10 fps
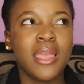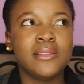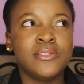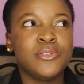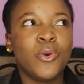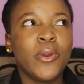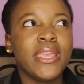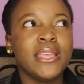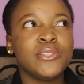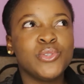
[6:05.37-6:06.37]
and
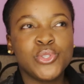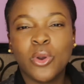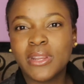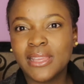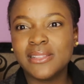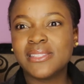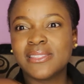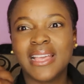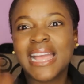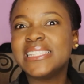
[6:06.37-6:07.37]
hoi in
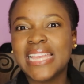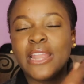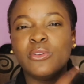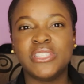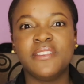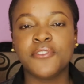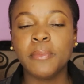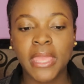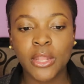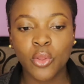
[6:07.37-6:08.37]
tutorials ganjalo challenge
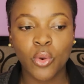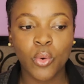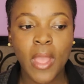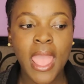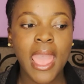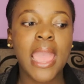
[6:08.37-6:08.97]
from get-go